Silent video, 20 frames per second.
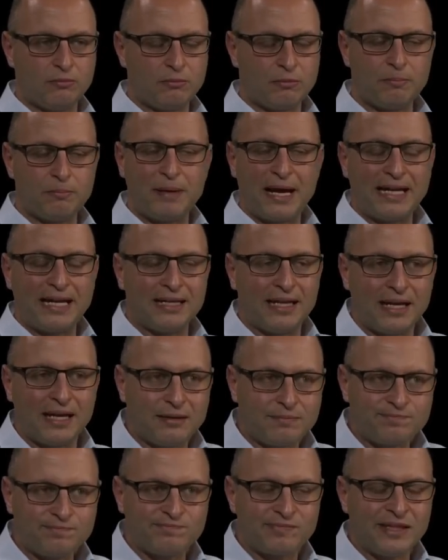battler,
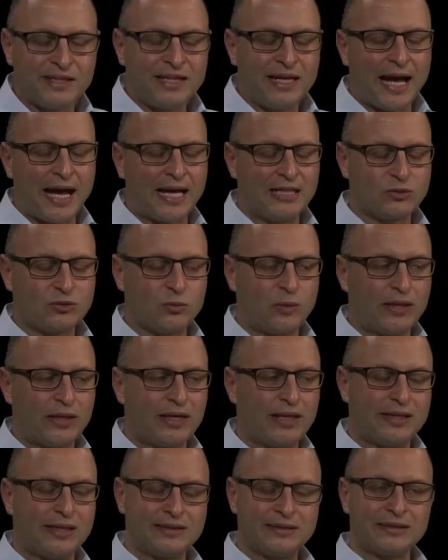as well
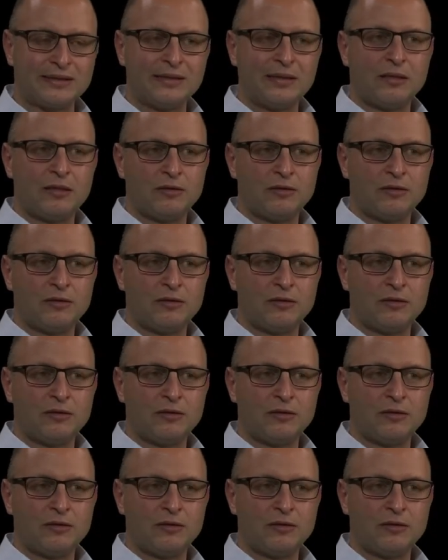as